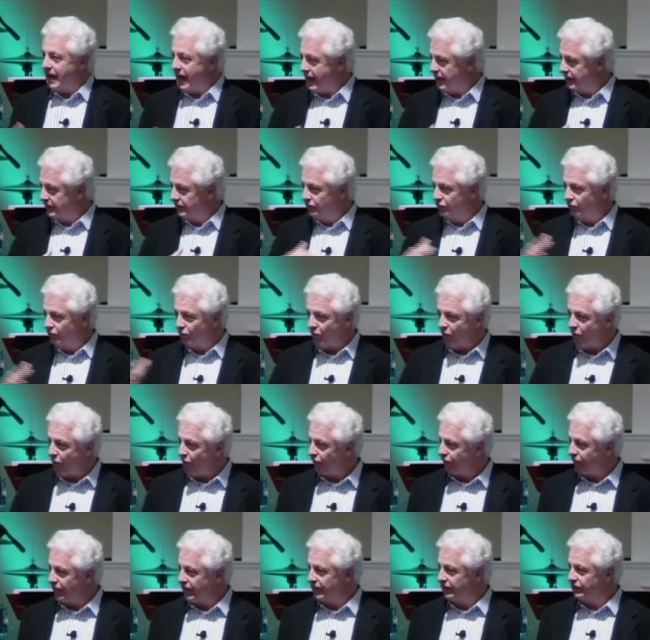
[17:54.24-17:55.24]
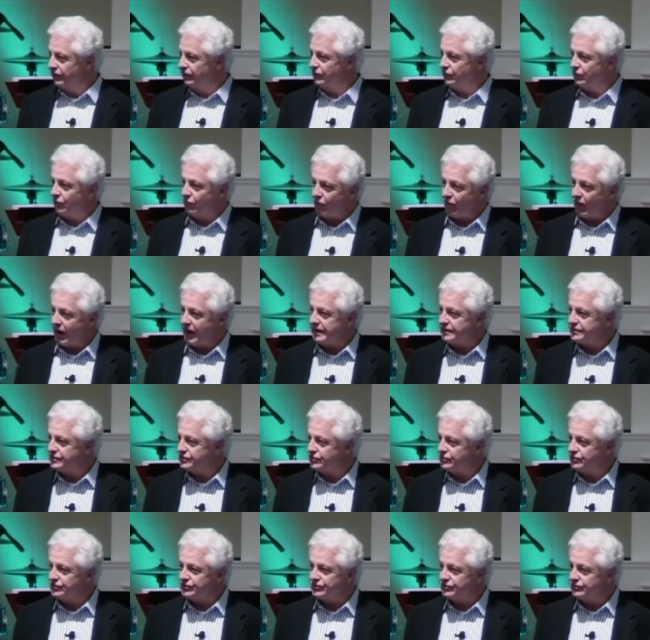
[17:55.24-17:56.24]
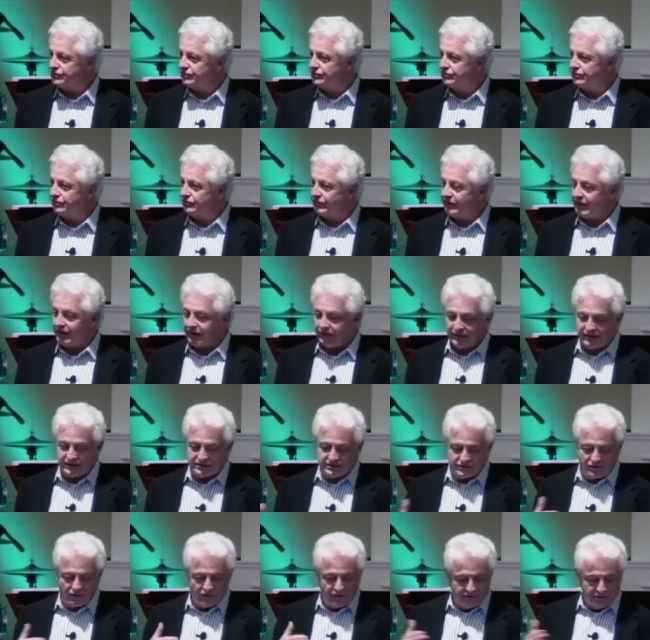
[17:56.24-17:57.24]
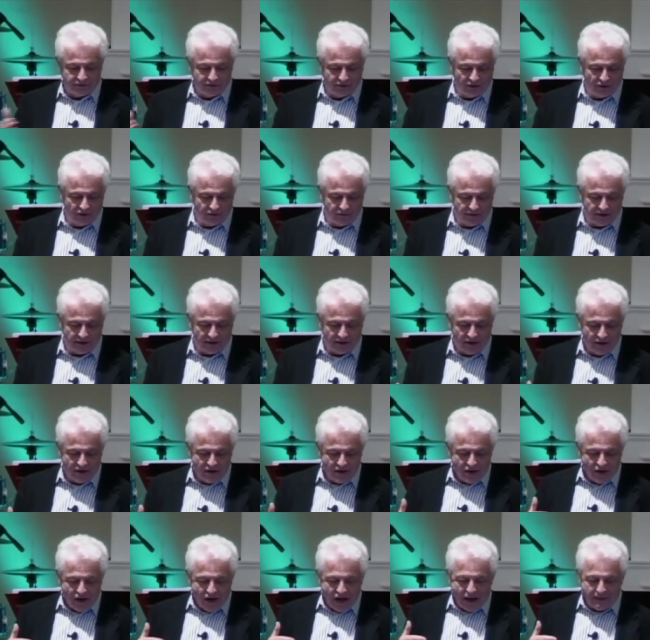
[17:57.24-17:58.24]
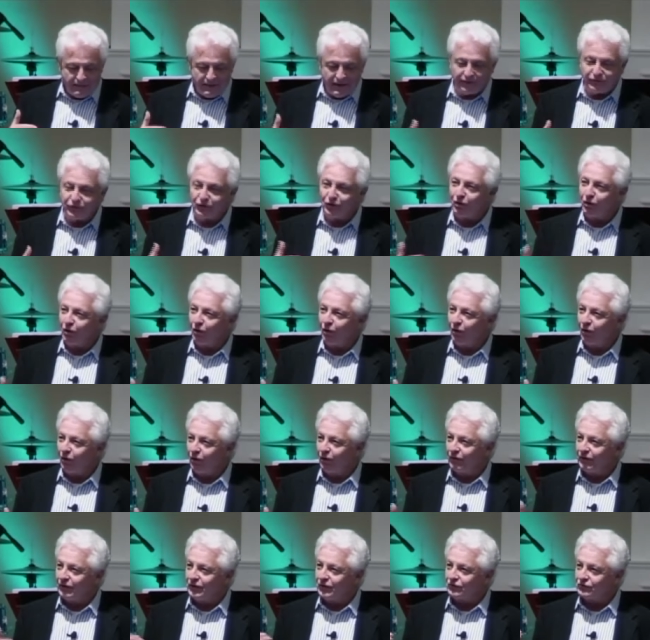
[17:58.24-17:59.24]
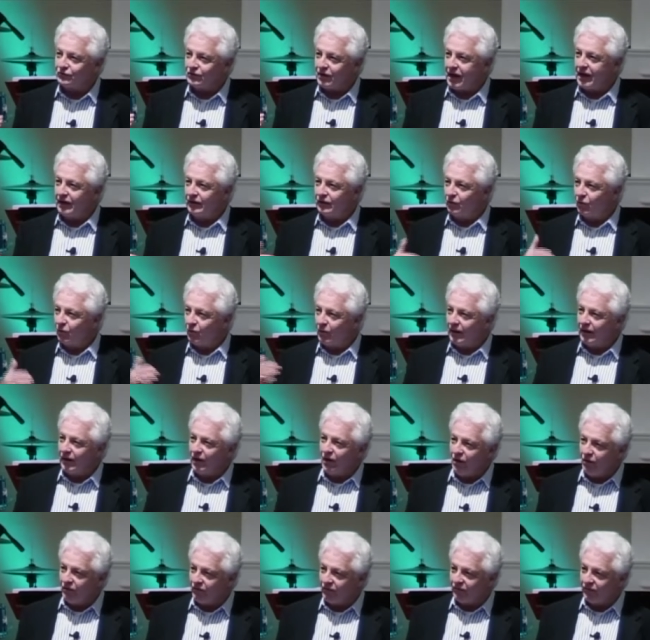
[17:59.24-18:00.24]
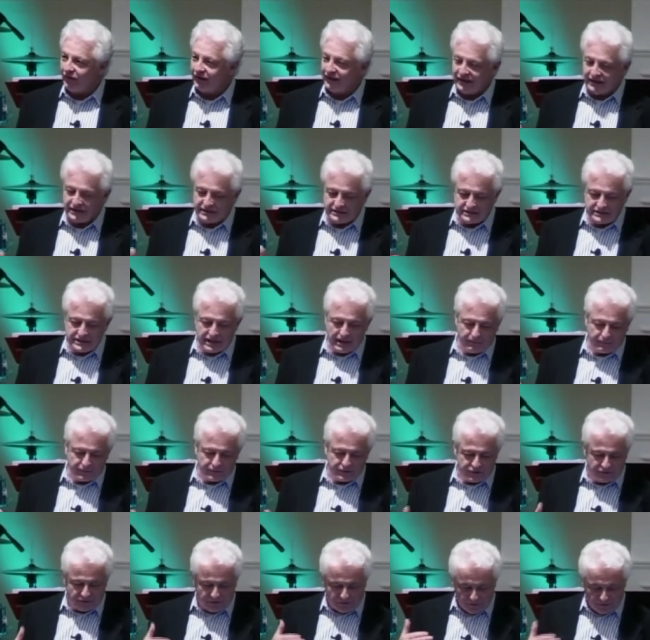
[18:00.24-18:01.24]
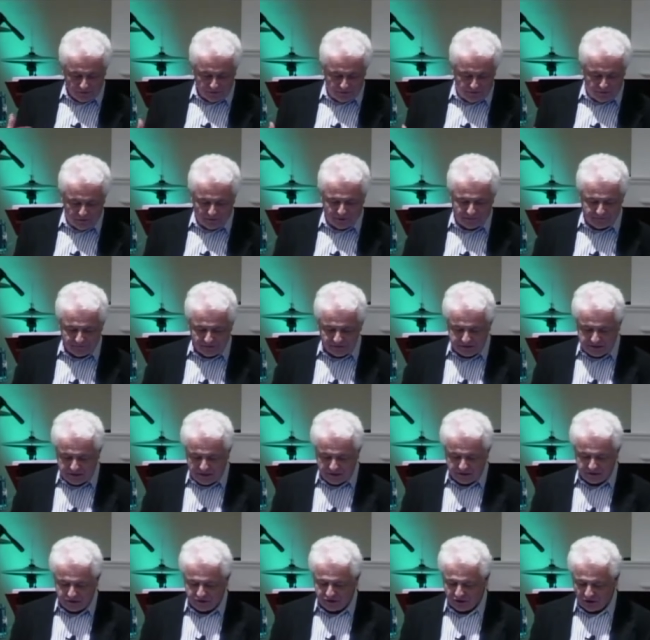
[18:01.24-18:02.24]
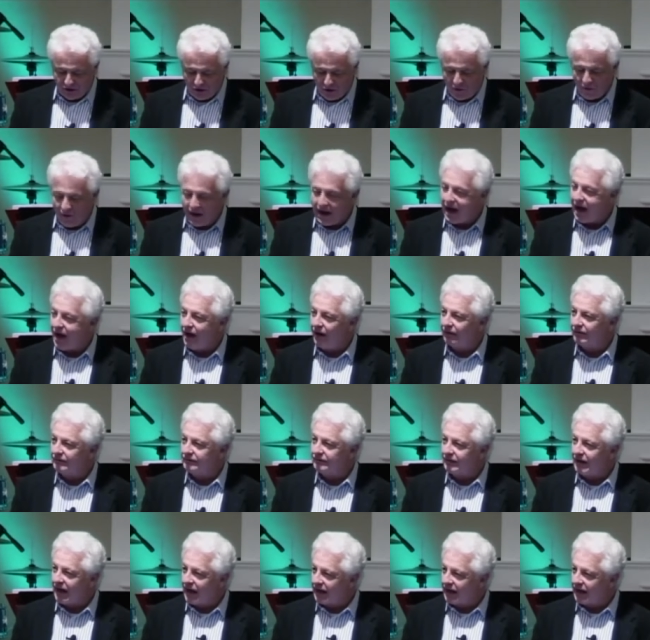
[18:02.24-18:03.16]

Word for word: I can do all things through Christ who, well, let's don't even go there. How about the girl that you're trying to win over and accept her, her invitation to go out?